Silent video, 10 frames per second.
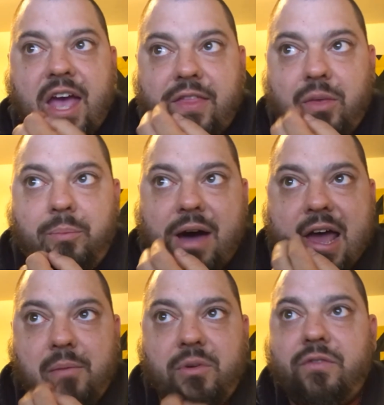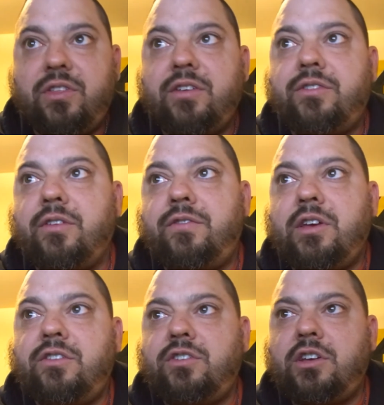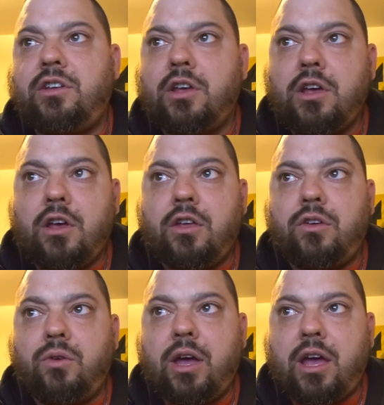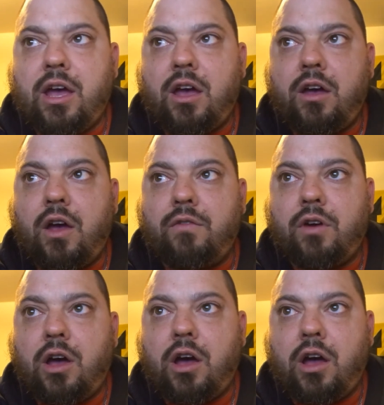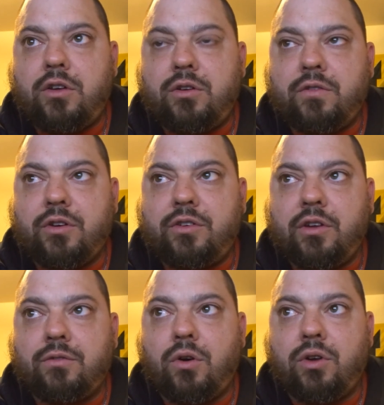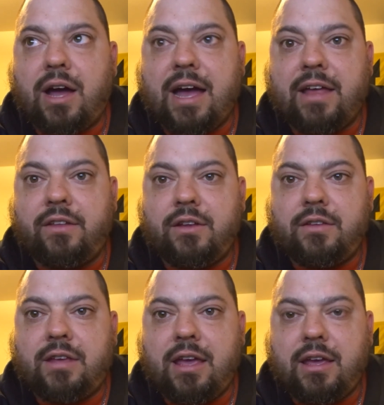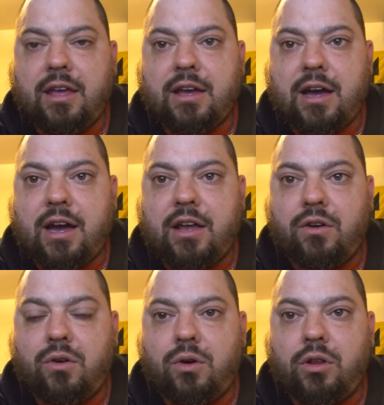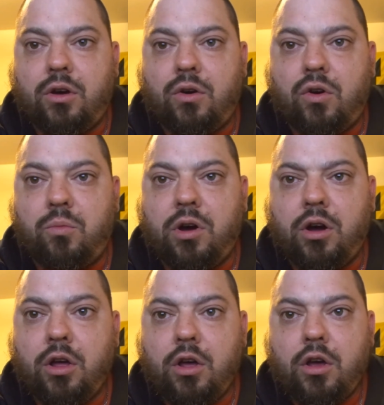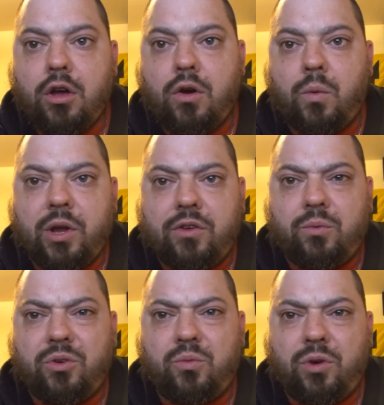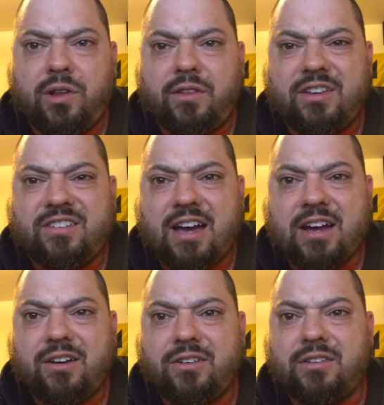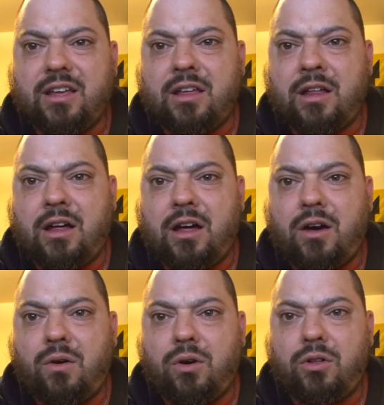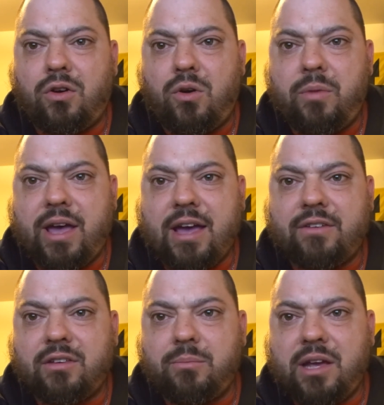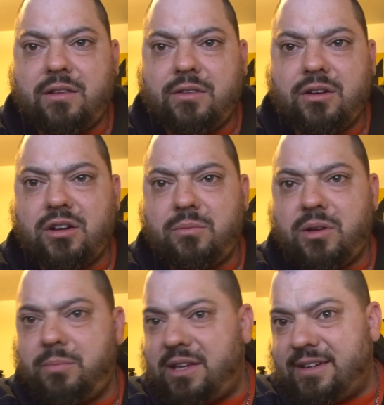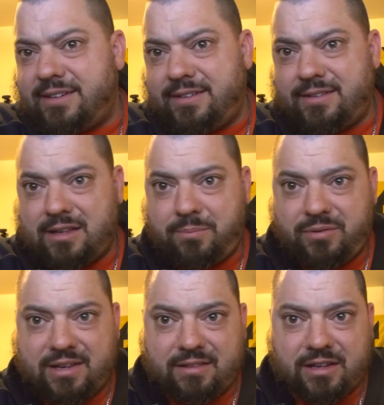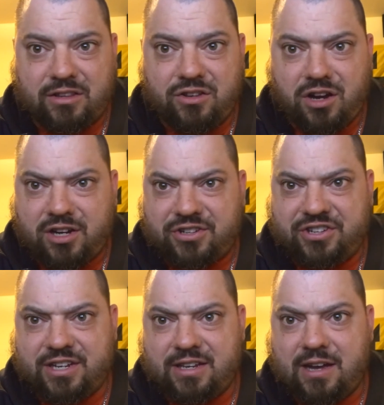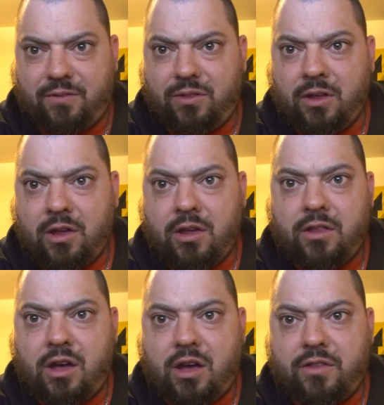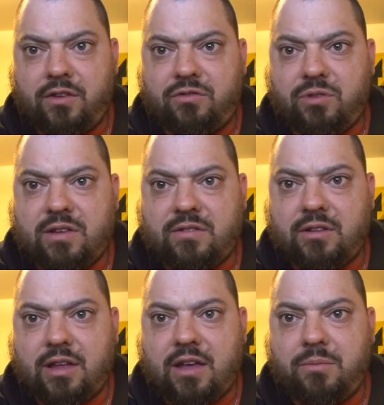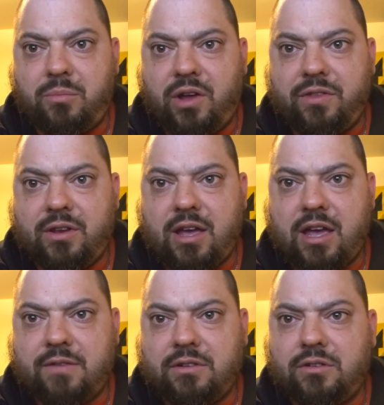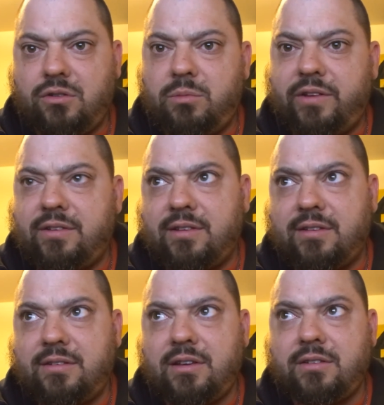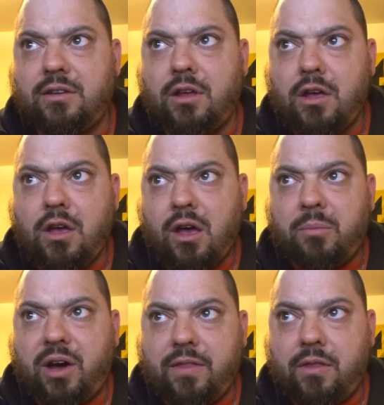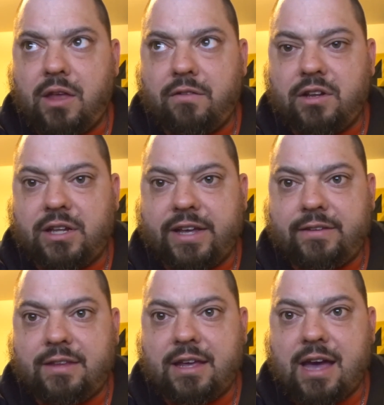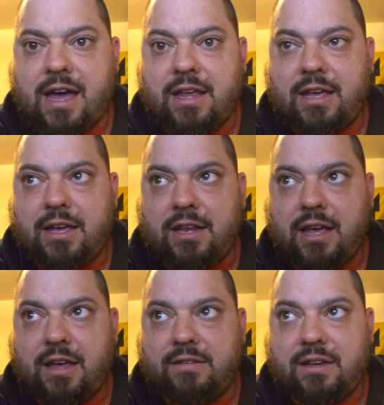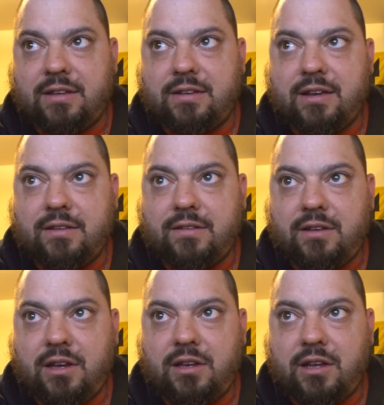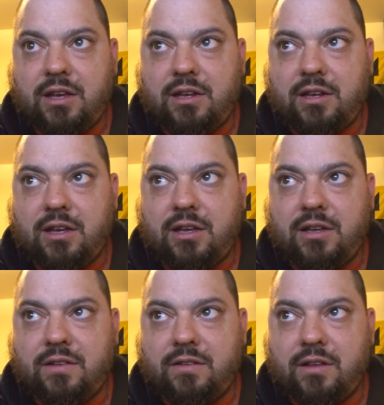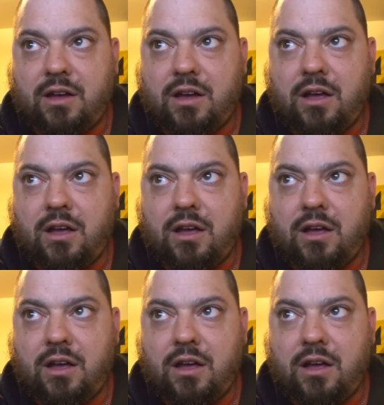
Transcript: At the bottom of this division, you have University of Rhode Island taking on Oklahoma, which was one of the shockers that Oklahoma actually made the tournament because they played like dog shit down the stretch the last month and a half to 2 months of the season. But nevertheless, they got in as a 10 seed in against